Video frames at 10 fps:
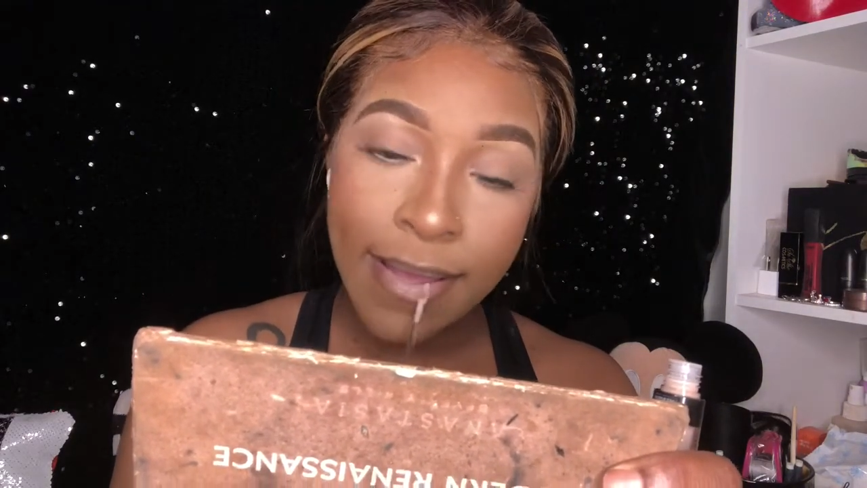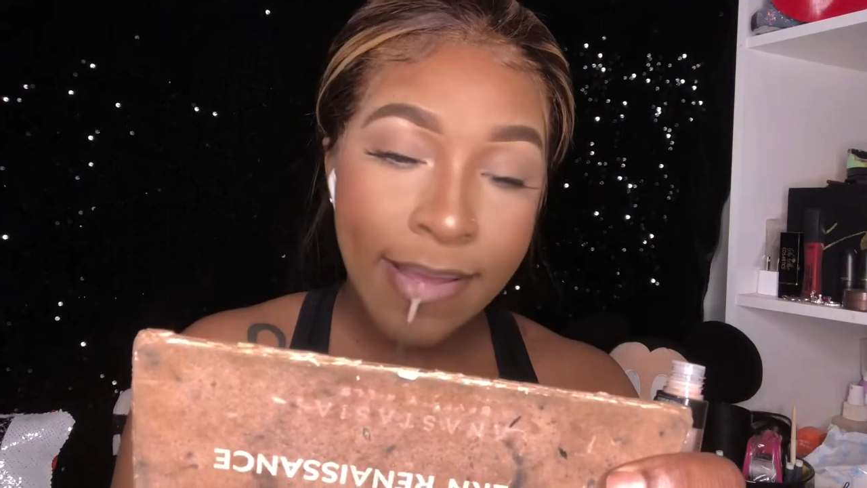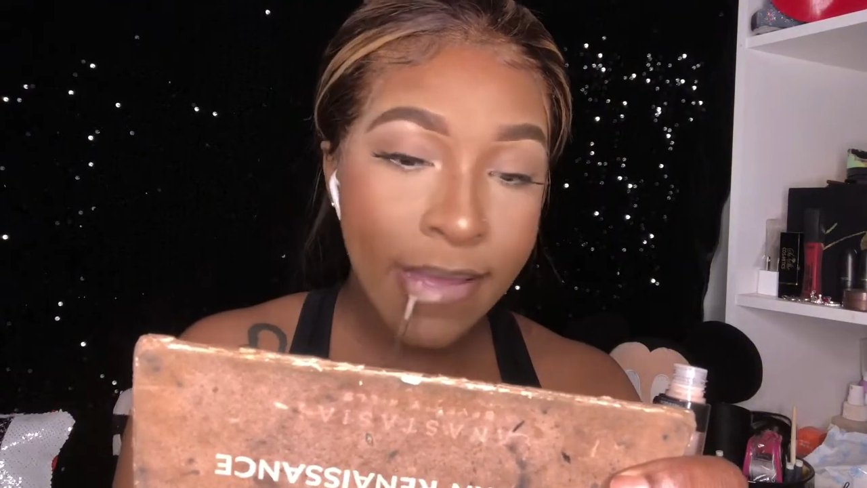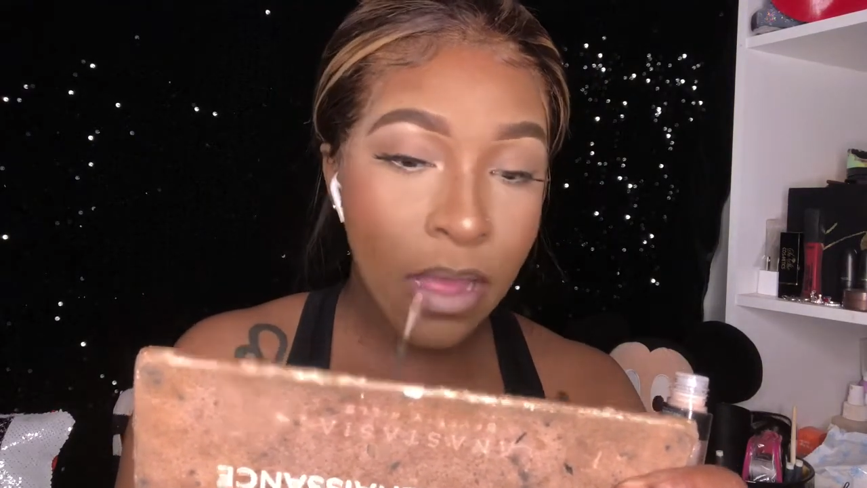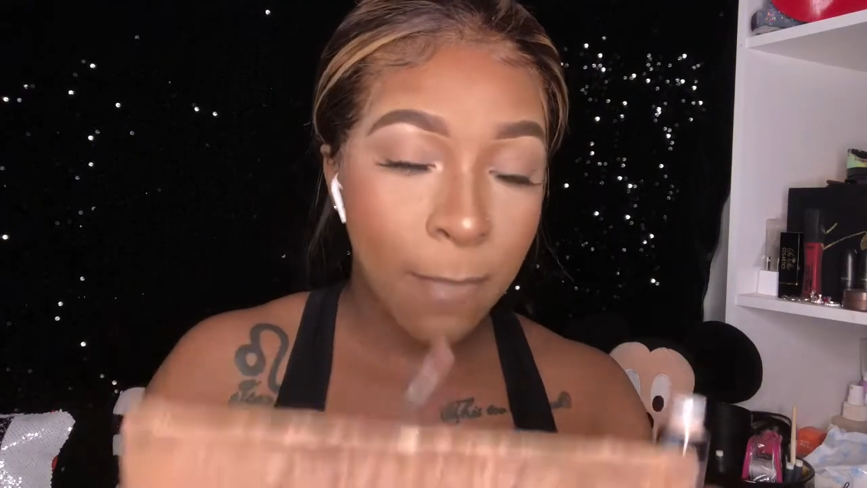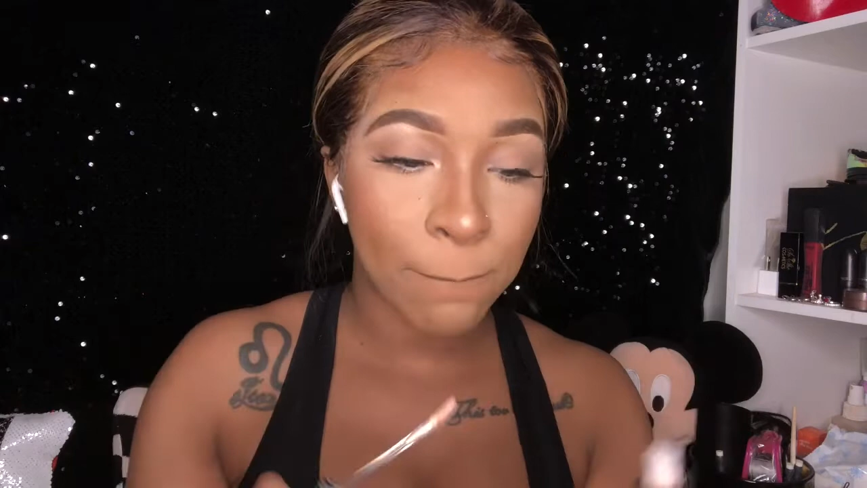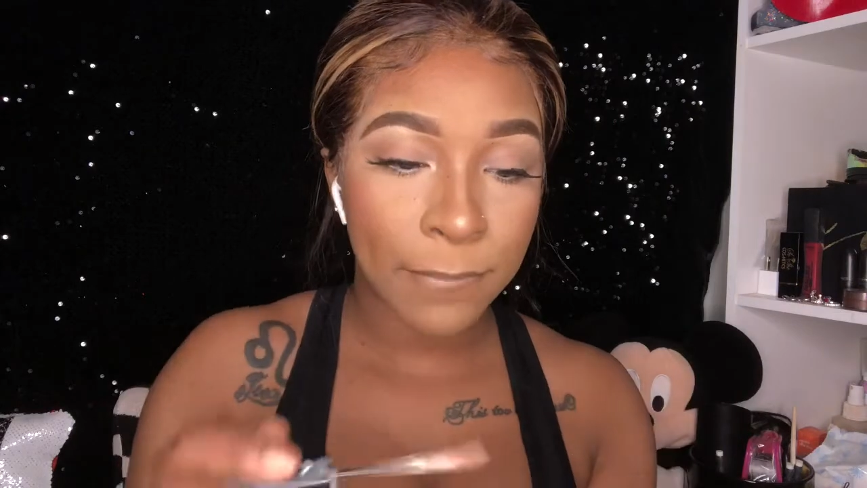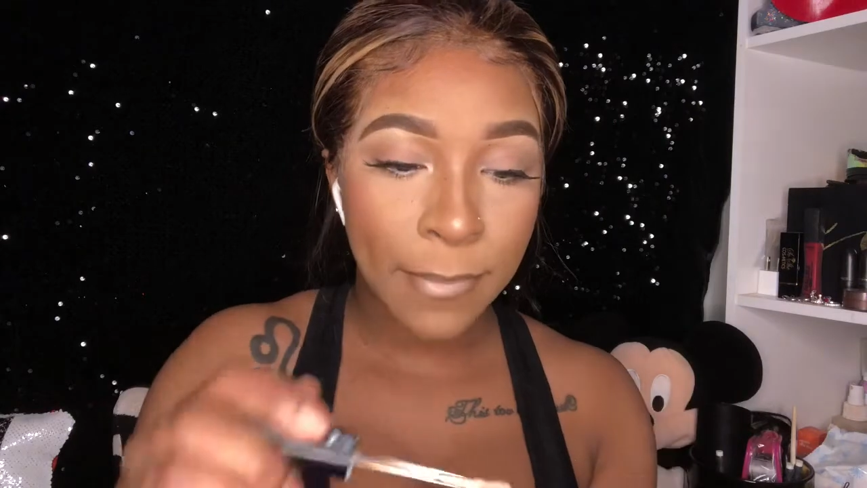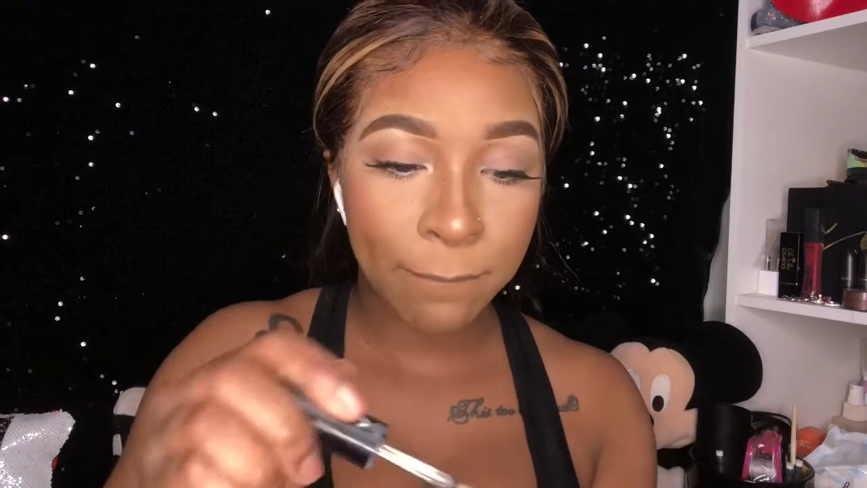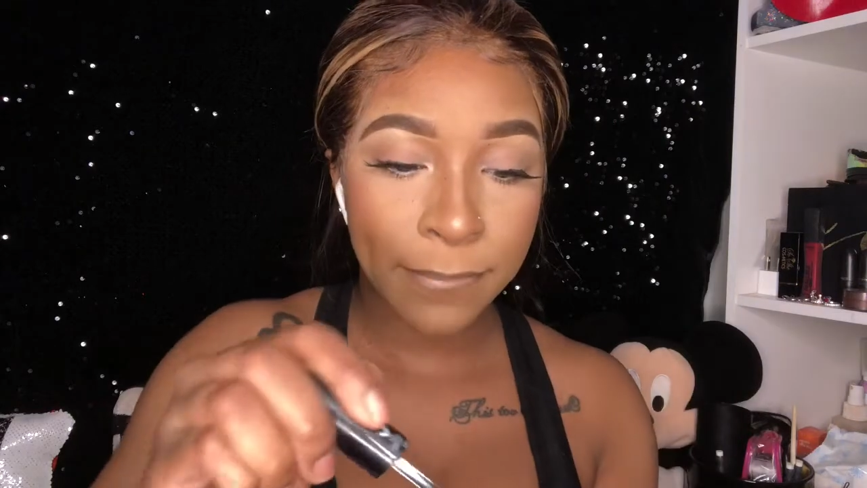And I'm going to go
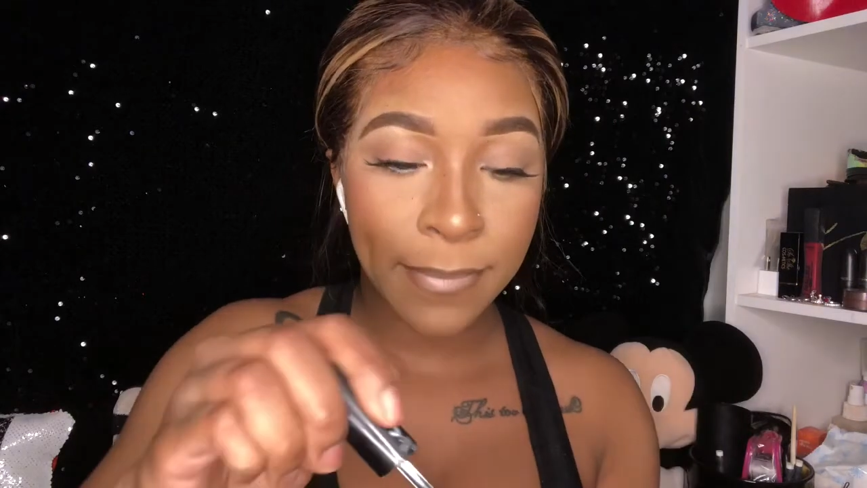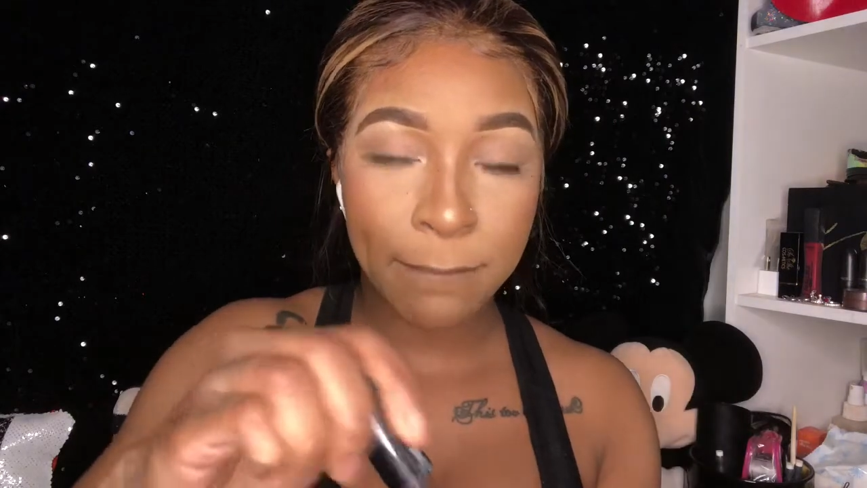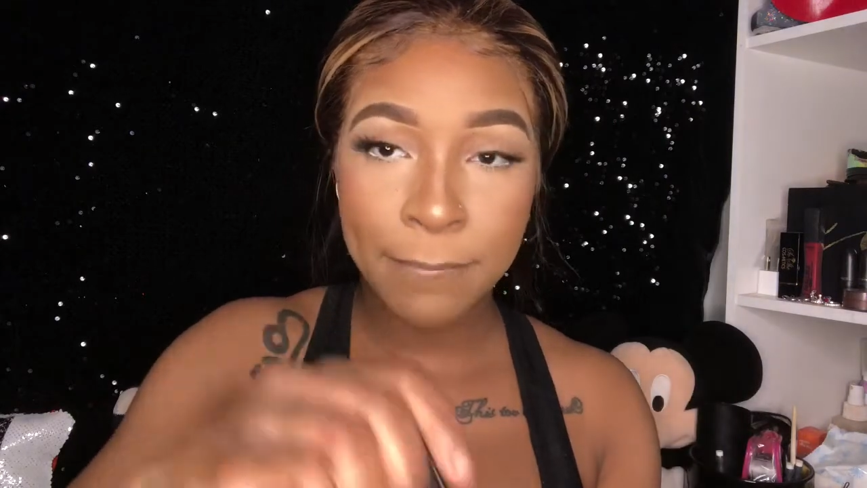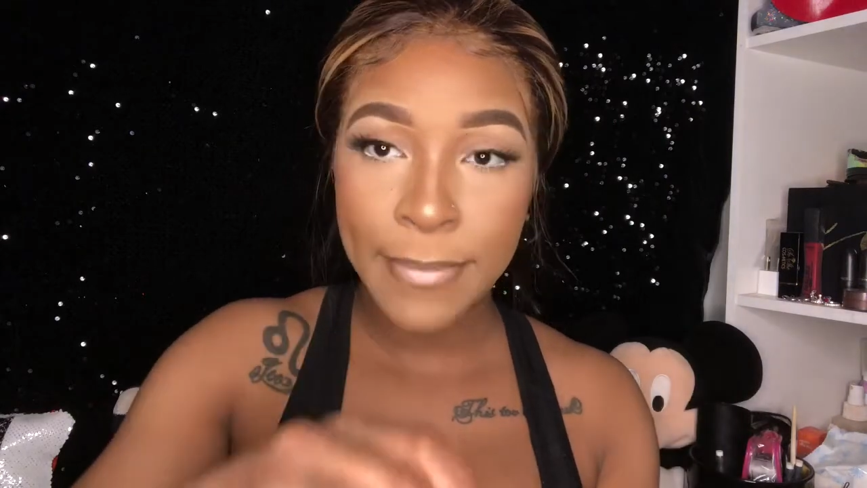over where I